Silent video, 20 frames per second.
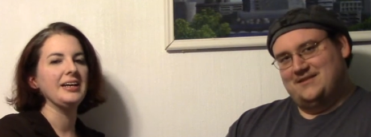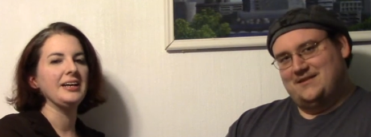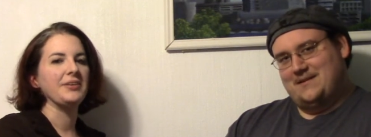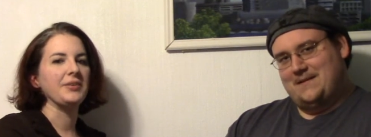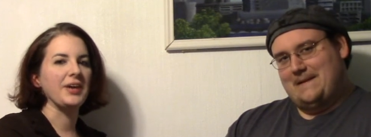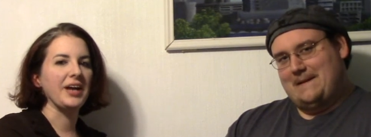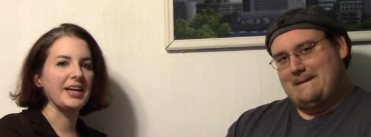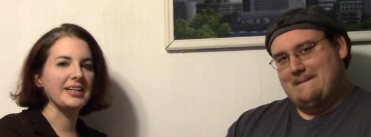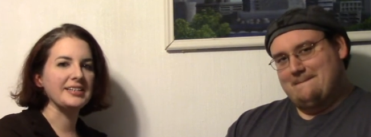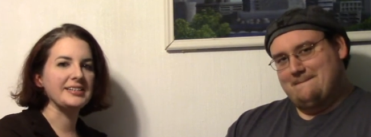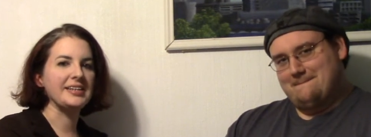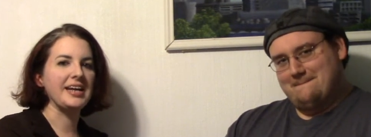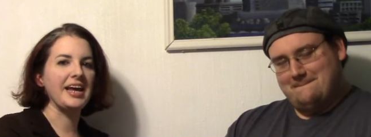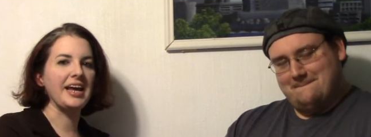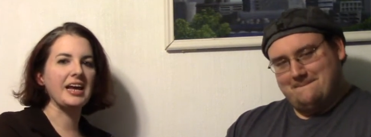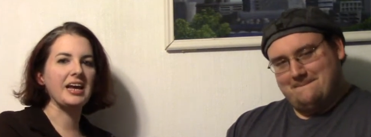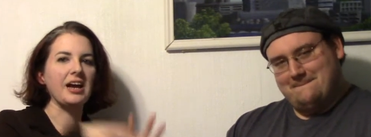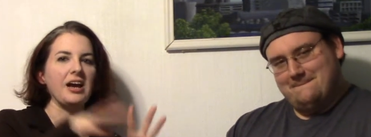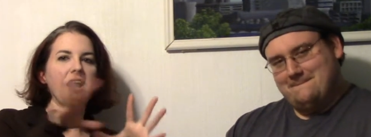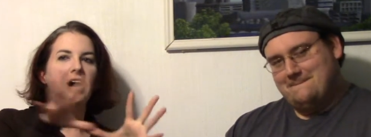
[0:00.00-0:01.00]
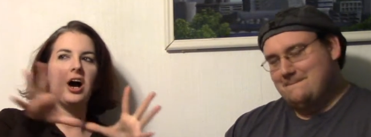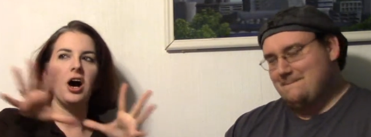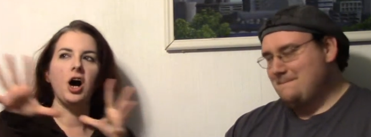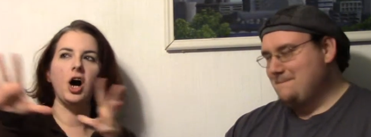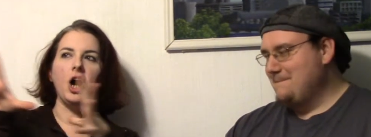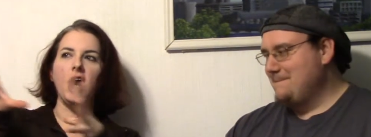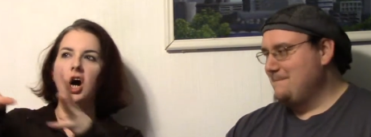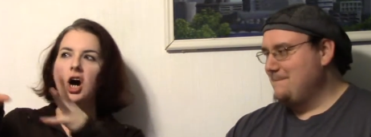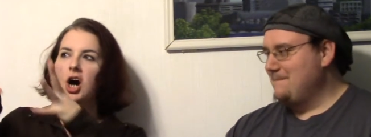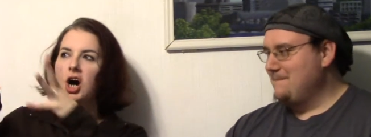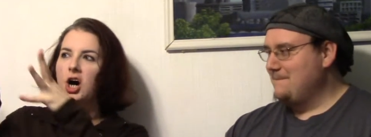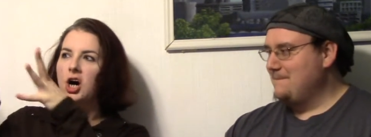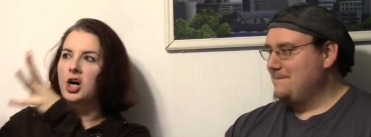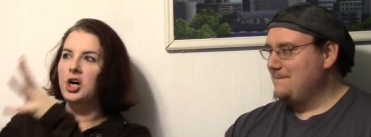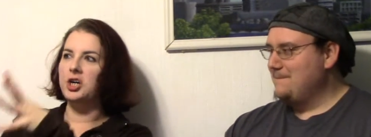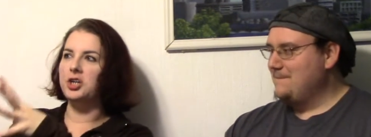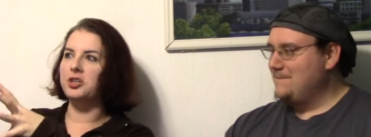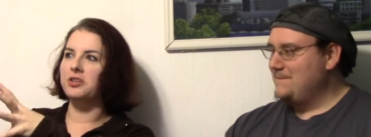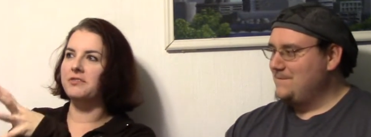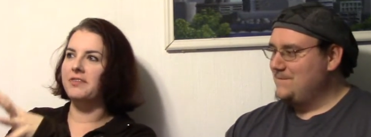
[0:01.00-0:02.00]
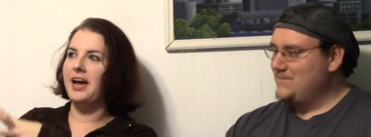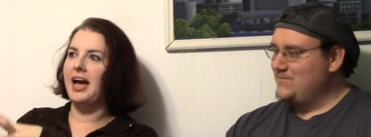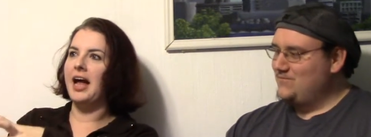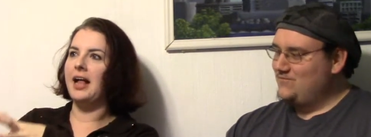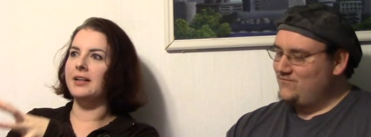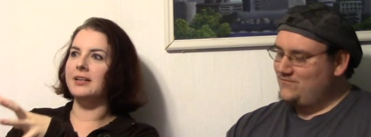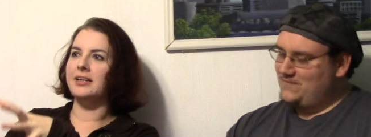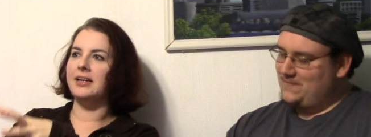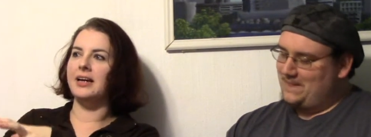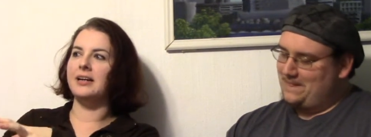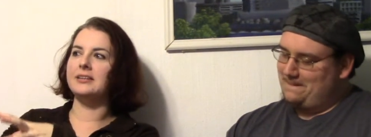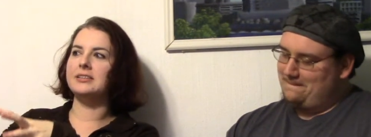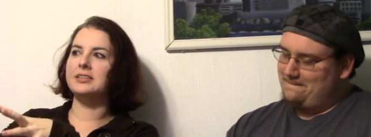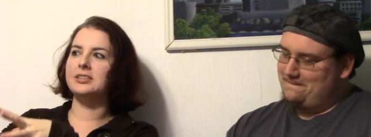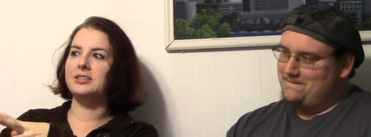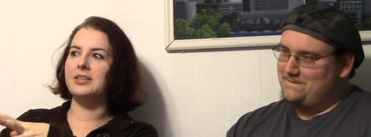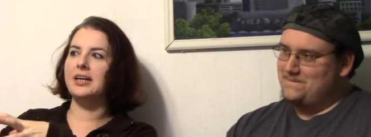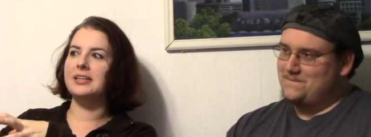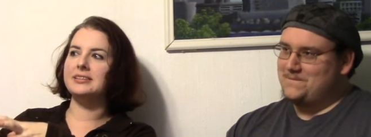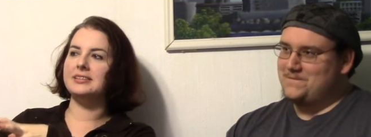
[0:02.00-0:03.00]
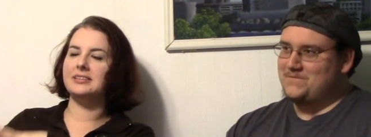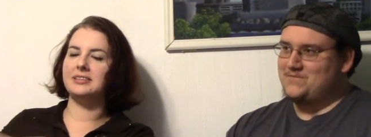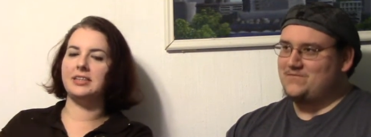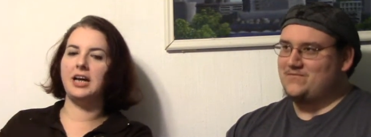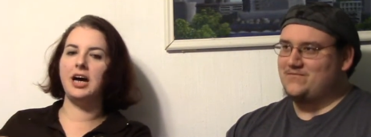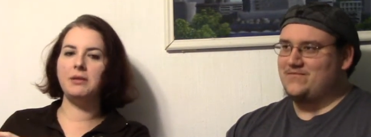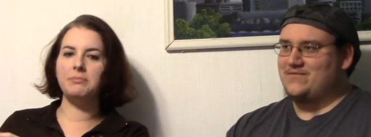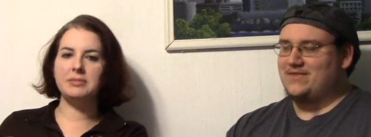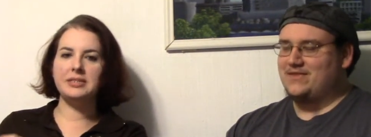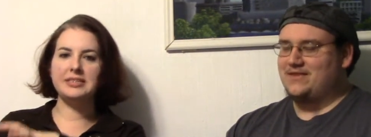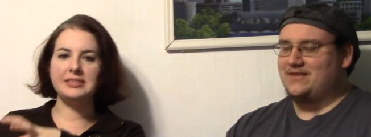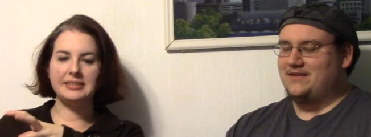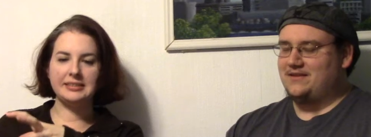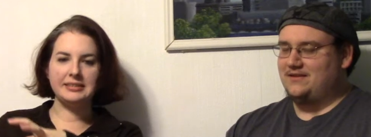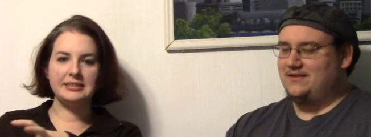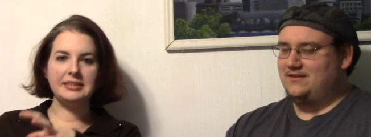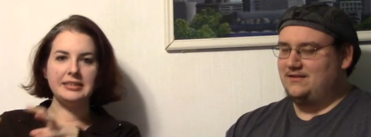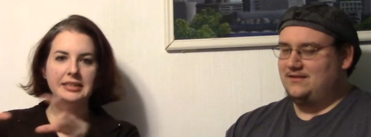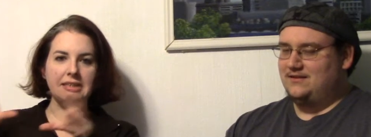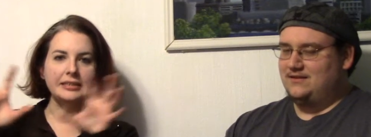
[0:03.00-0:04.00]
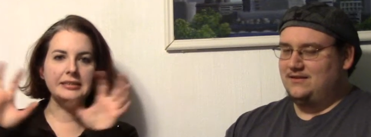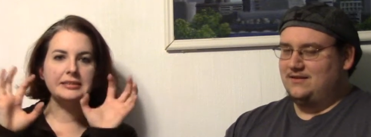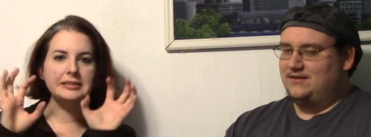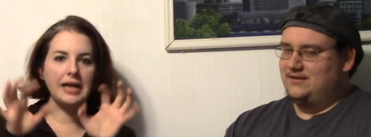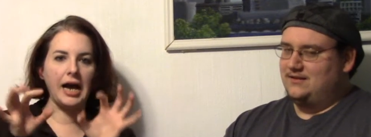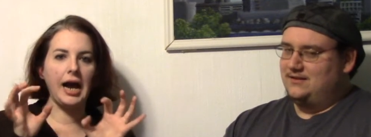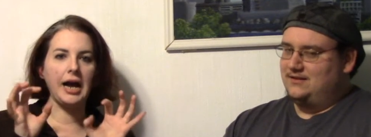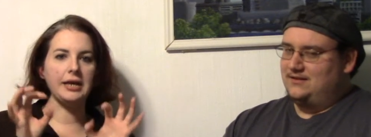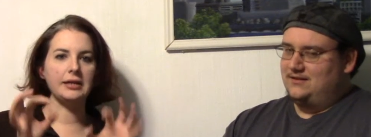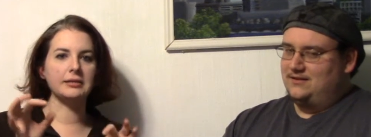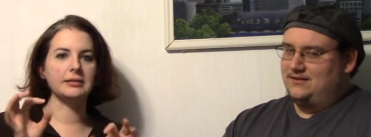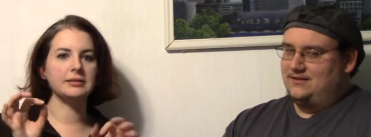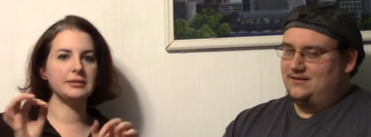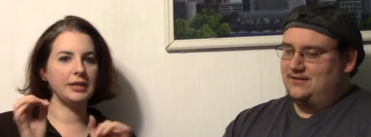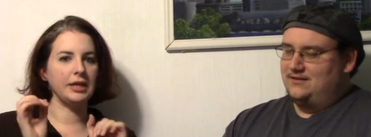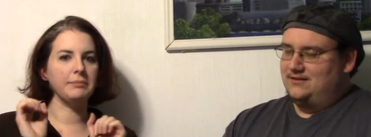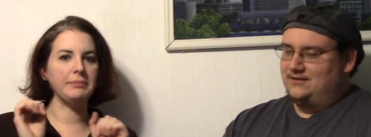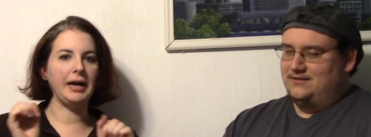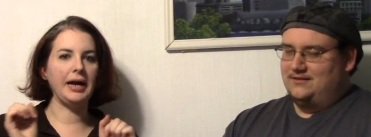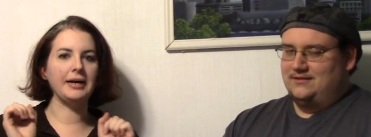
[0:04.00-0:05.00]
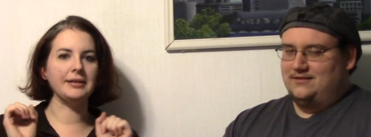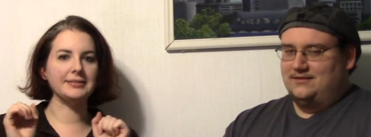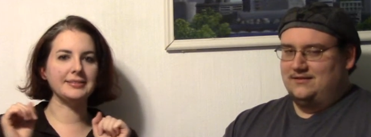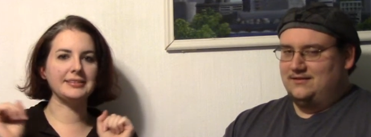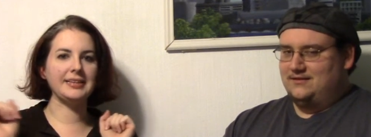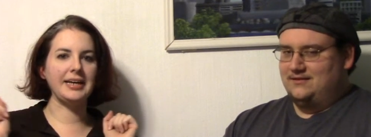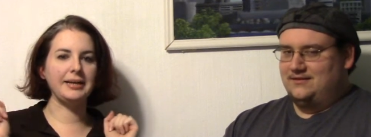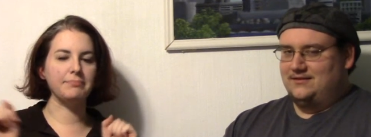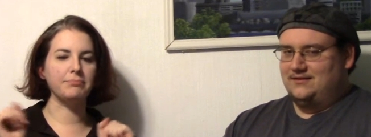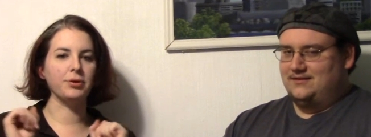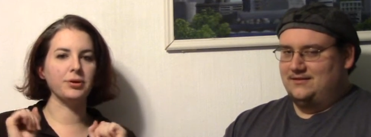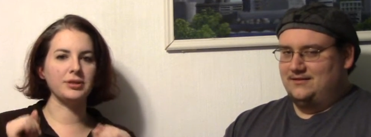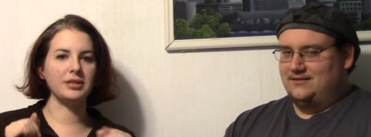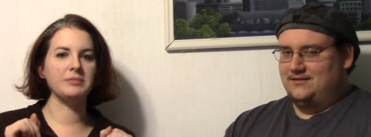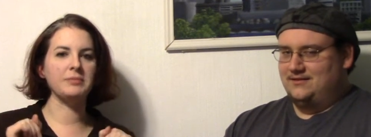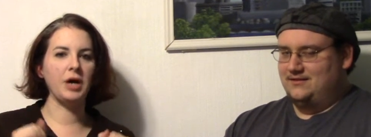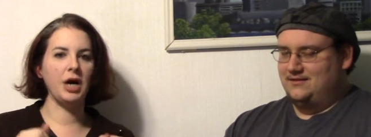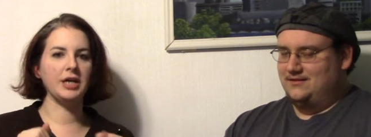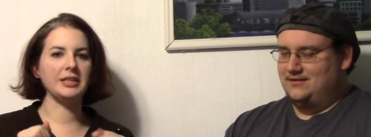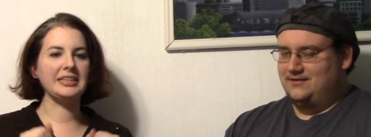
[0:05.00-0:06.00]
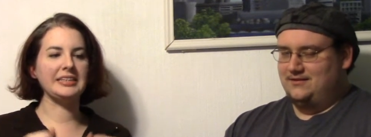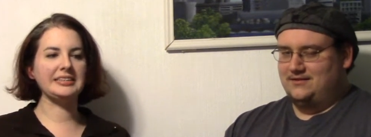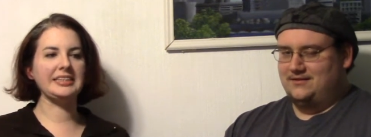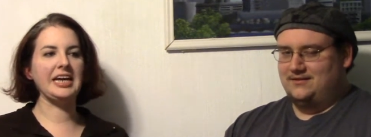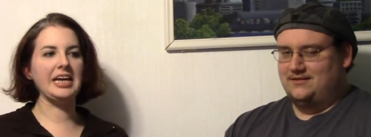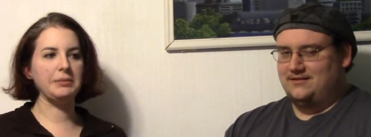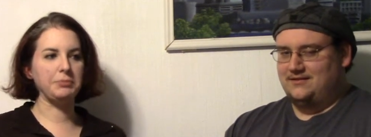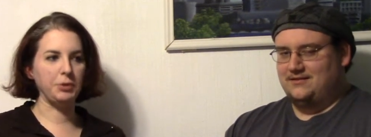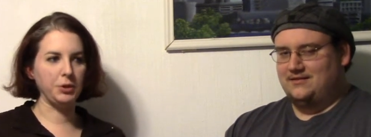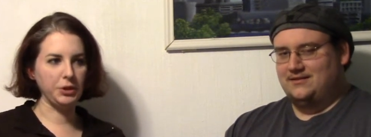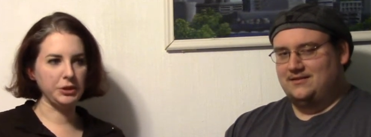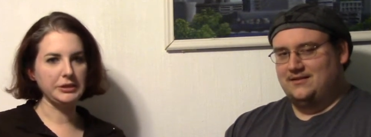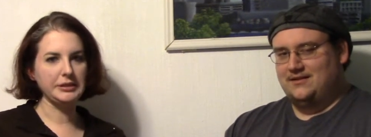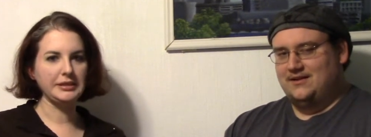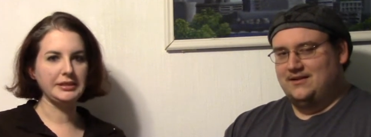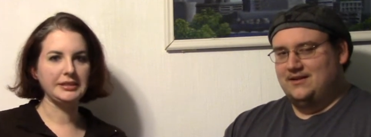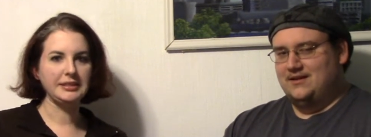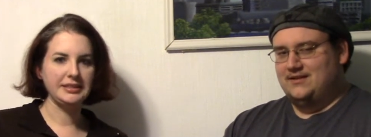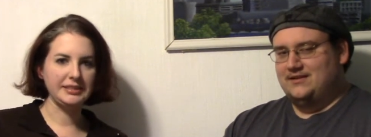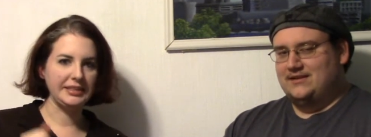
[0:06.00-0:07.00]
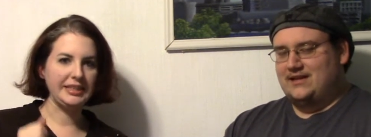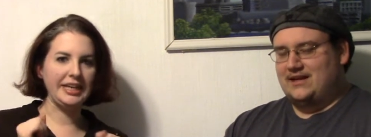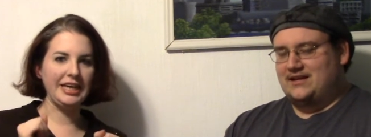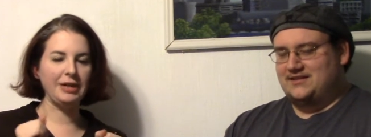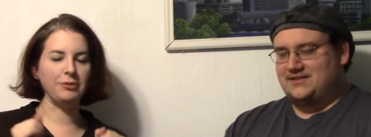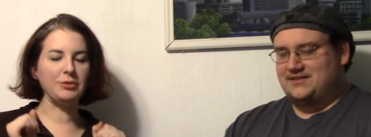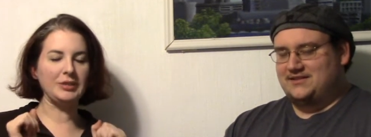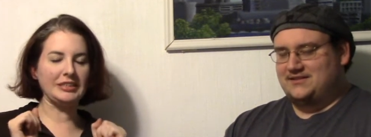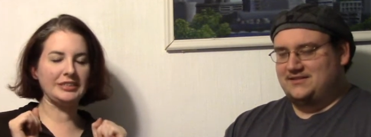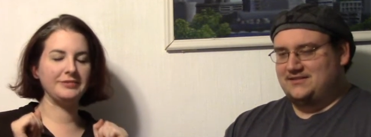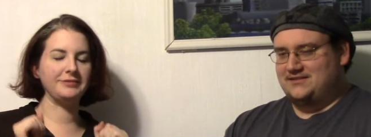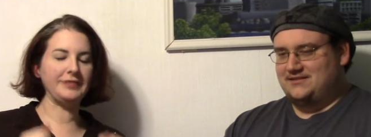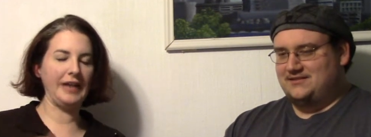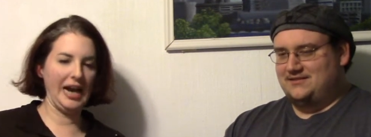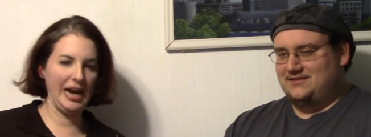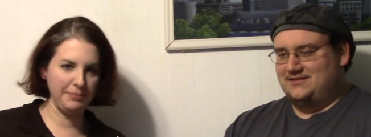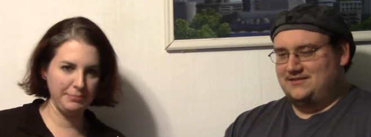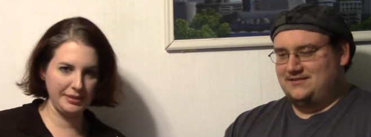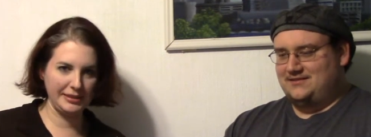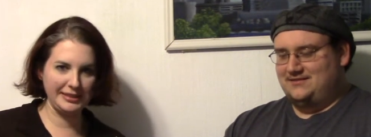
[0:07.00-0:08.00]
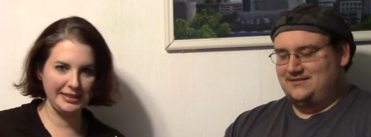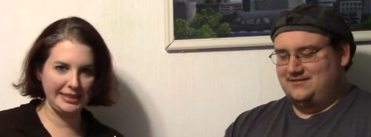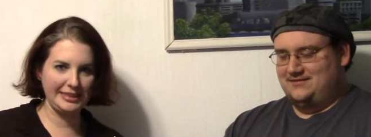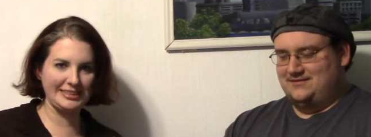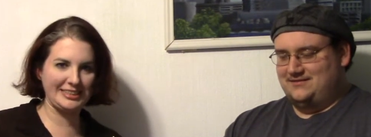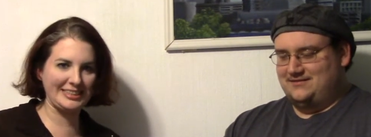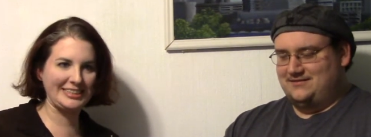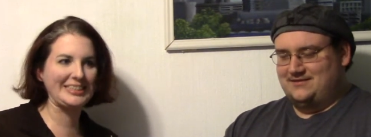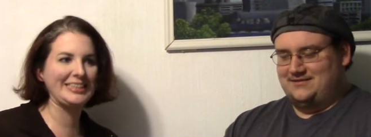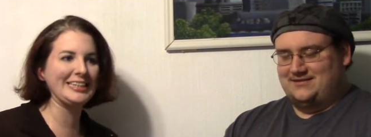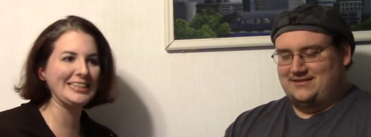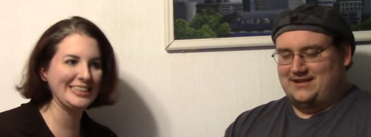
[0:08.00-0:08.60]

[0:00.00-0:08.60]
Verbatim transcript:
Speaker 1: We had to take all of Ali Alcatraz's zombies in the entire clubhouse and put them on the table. That's, it was fabulous.